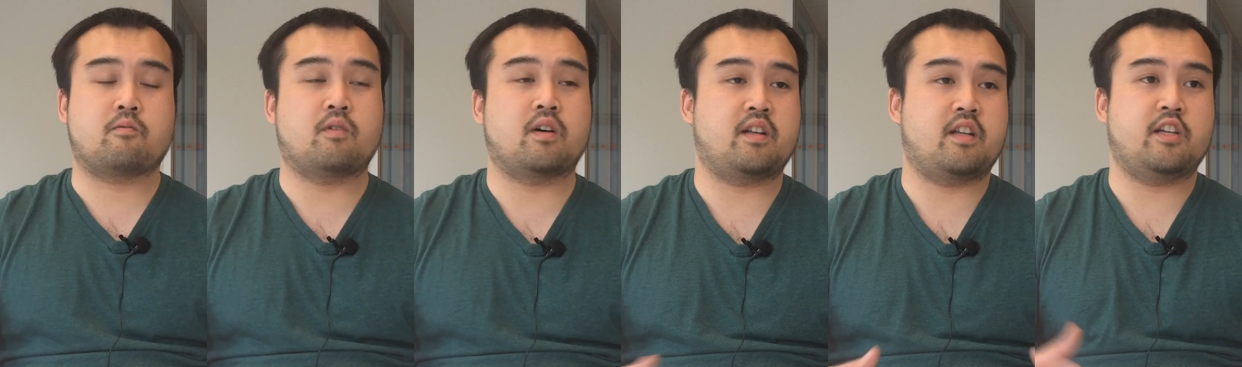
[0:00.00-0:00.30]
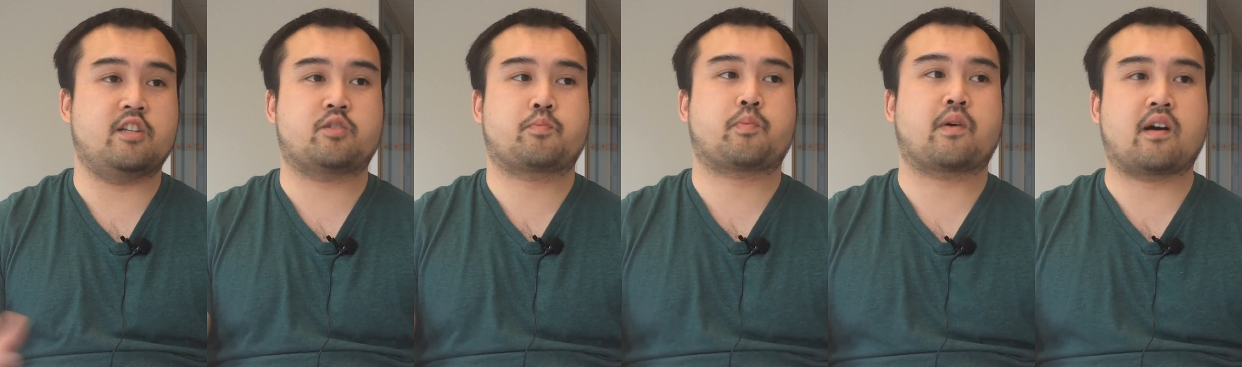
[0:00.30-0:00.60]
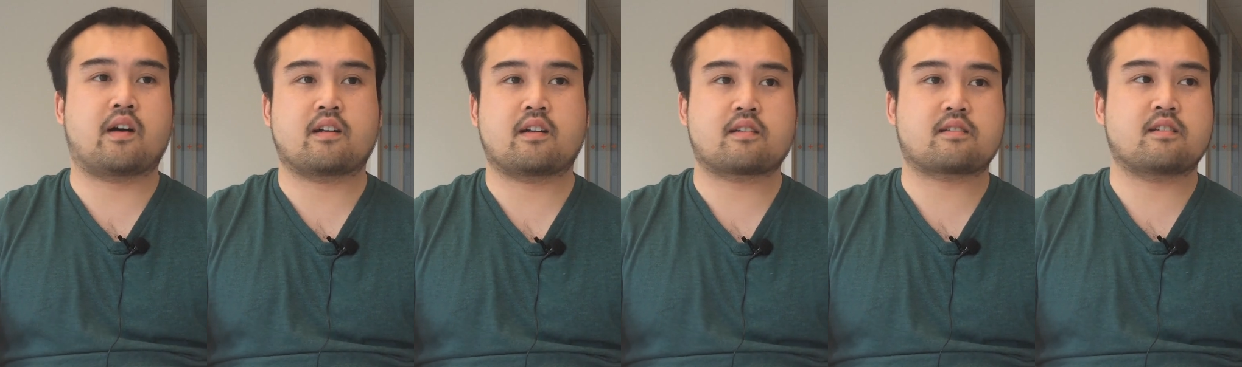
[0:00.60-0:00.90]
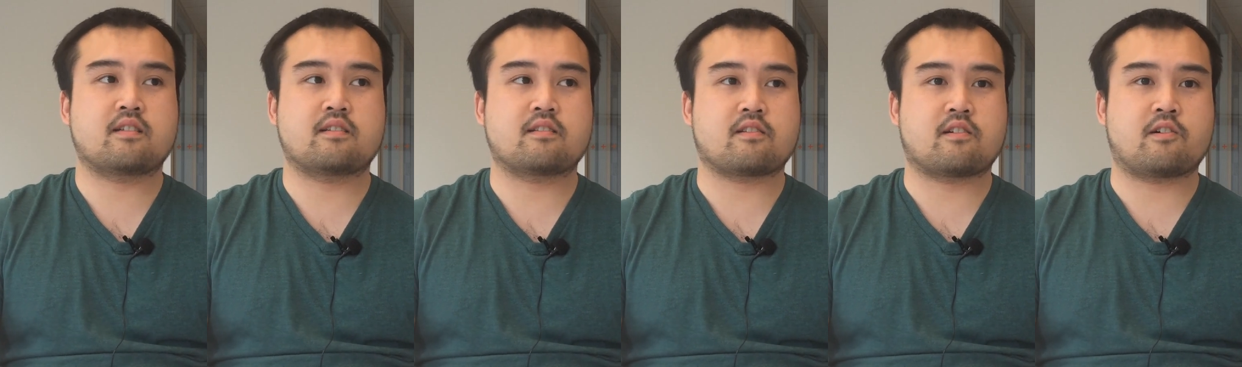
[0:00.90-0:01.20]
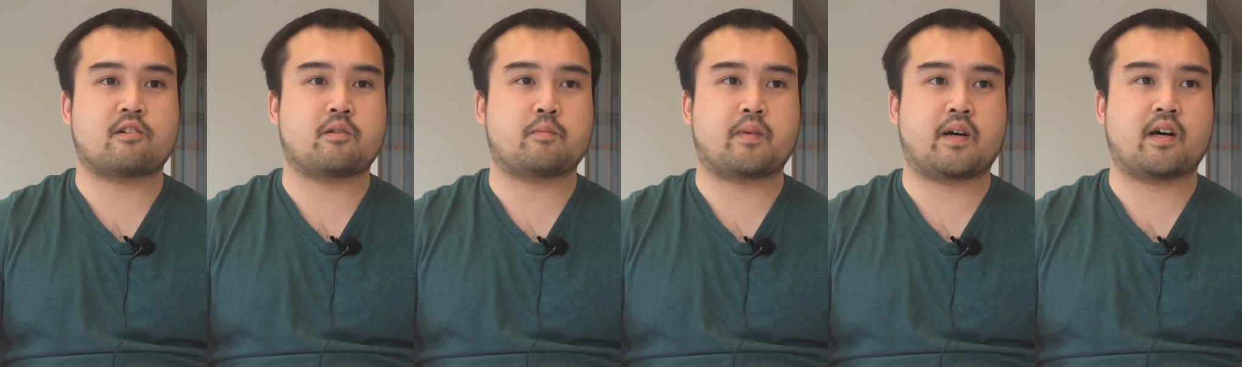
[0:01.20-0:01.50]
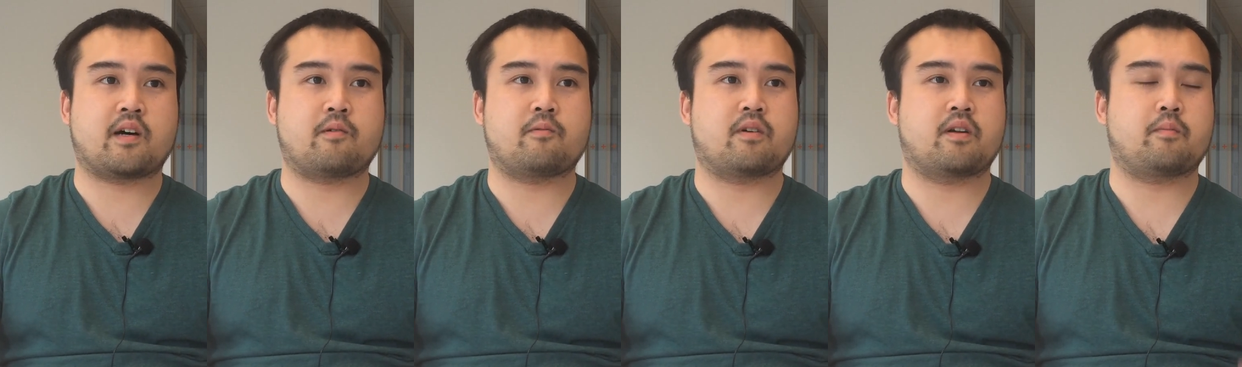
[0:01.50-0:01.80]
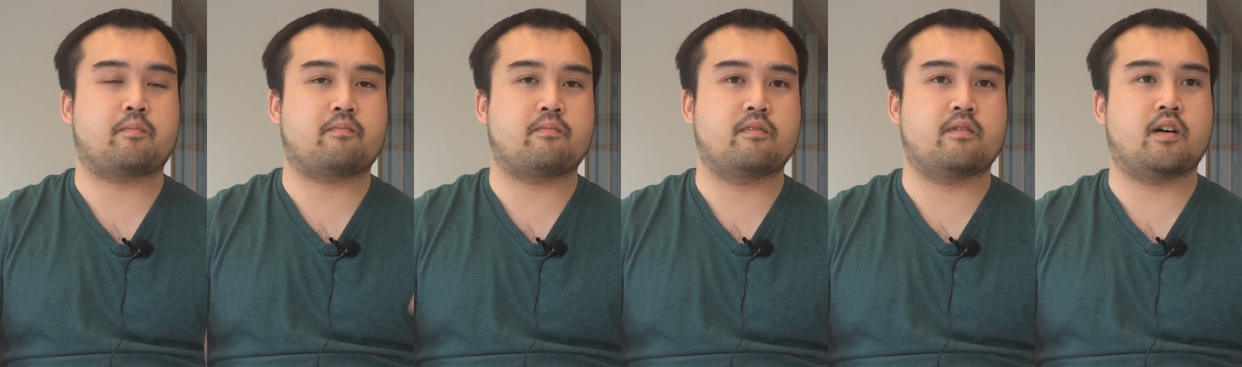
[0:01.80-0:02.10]
what each product is all about, what
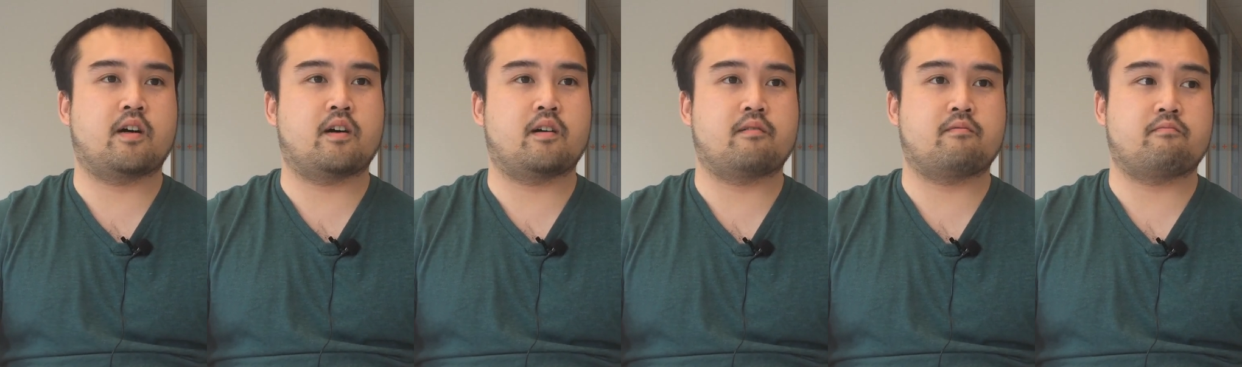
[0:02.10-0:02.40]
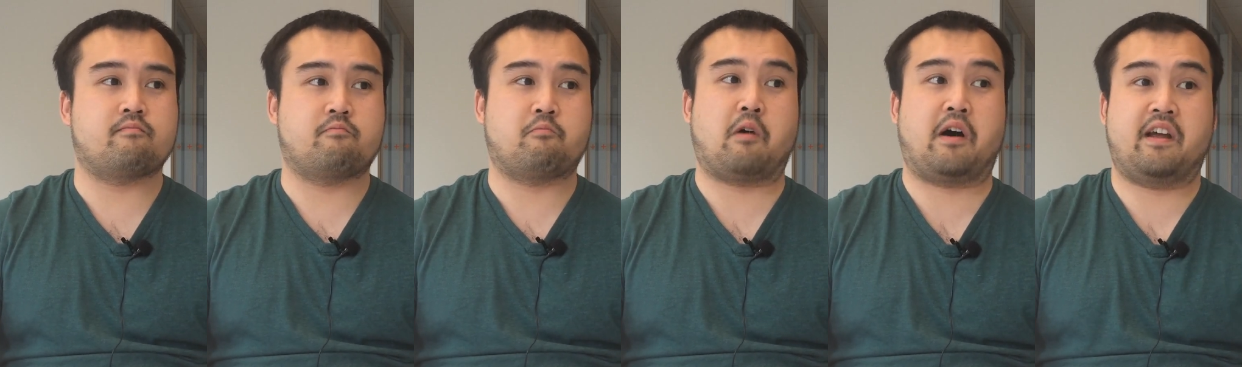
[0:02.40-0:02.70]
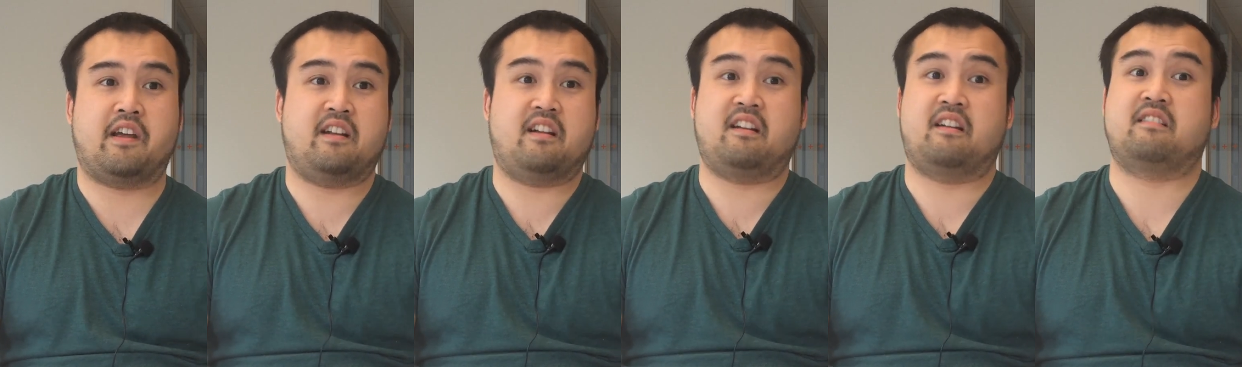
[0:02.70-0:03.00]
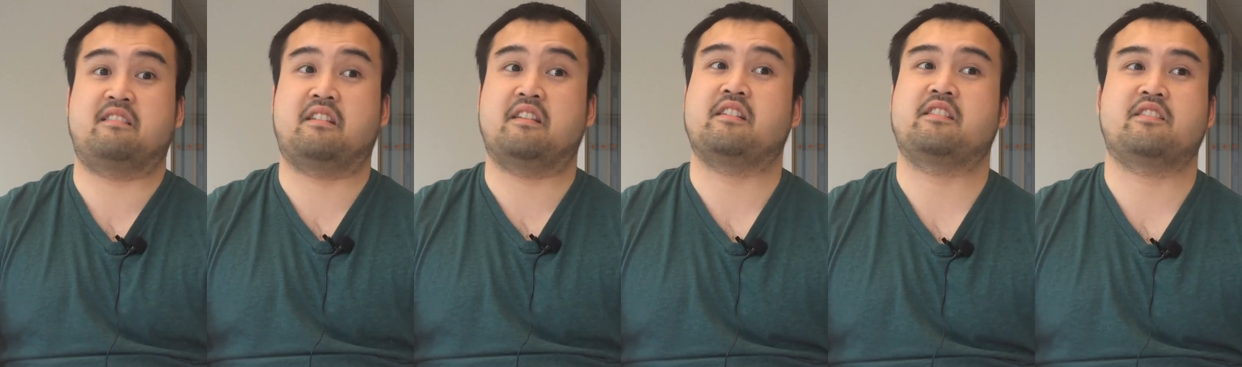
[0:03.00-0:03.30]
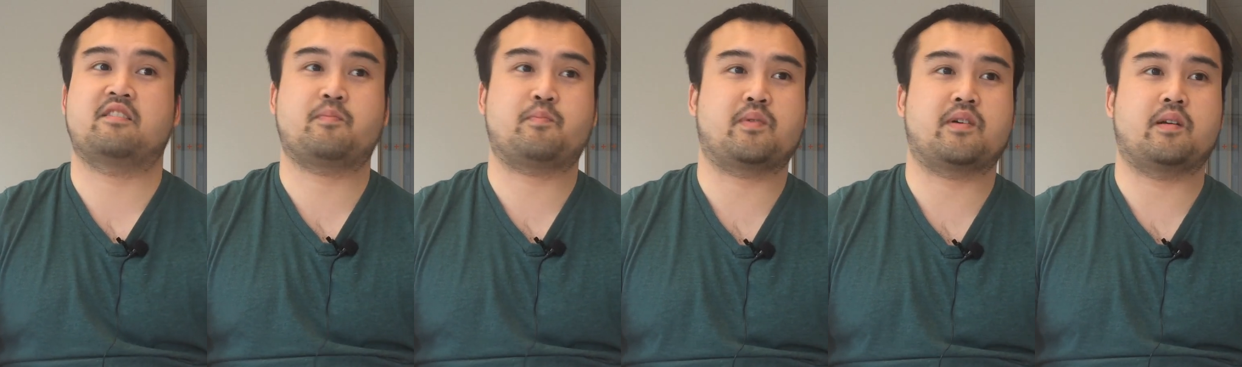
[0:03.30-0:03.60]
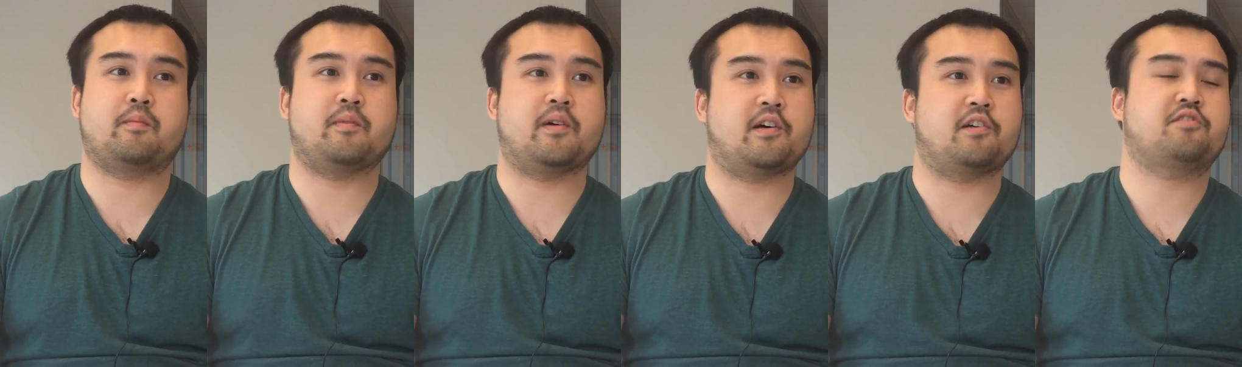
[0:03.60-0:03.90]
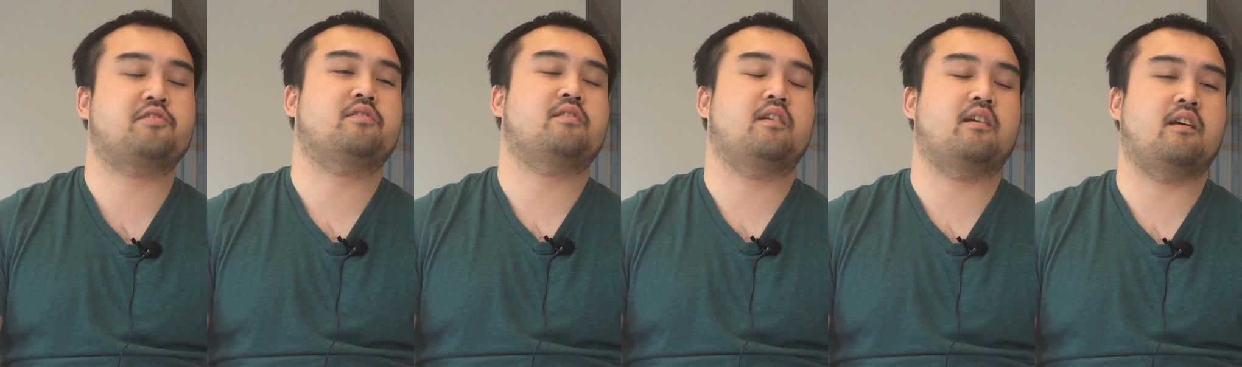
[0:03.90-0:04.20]
it, um, why it exists pretty
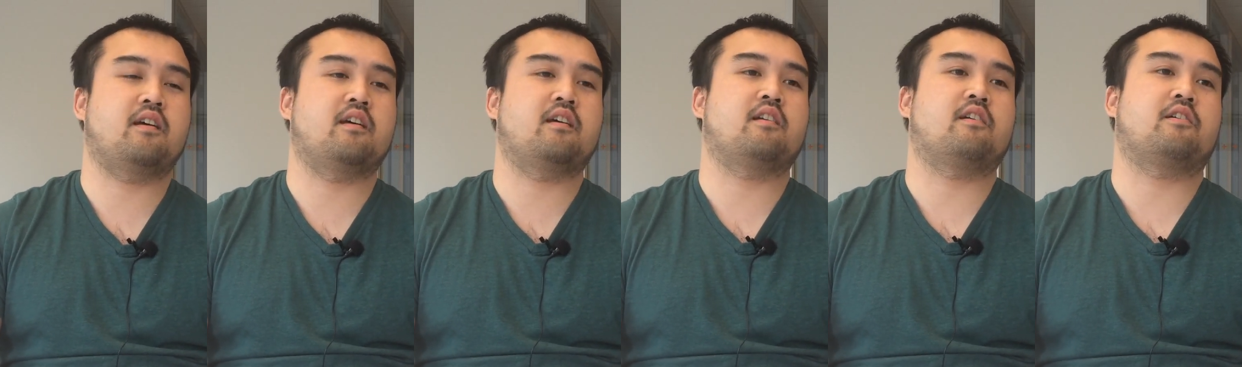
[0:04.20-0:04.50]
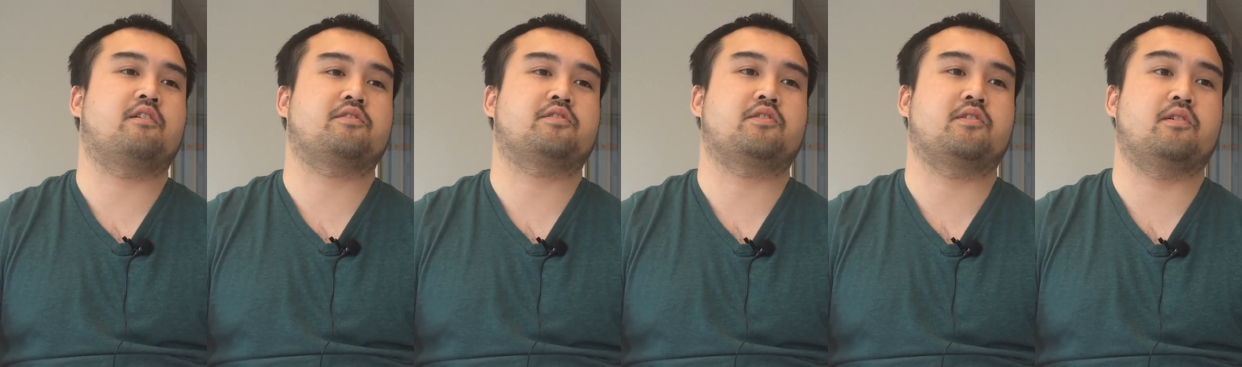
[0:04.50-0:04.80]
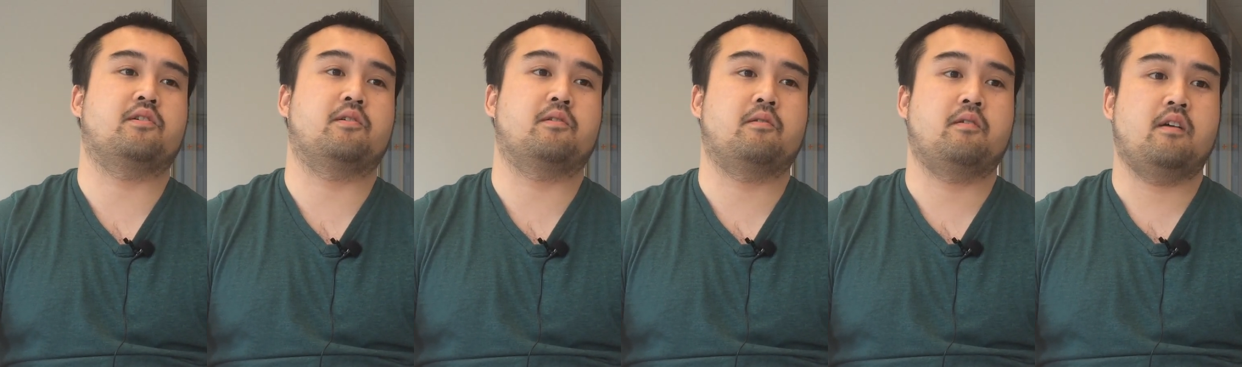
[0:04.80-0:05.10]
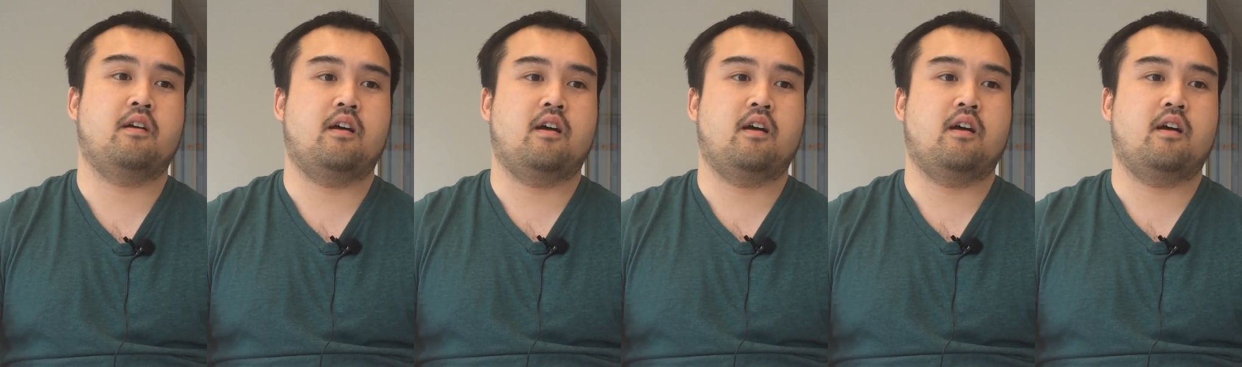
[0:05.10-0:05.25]
much, and also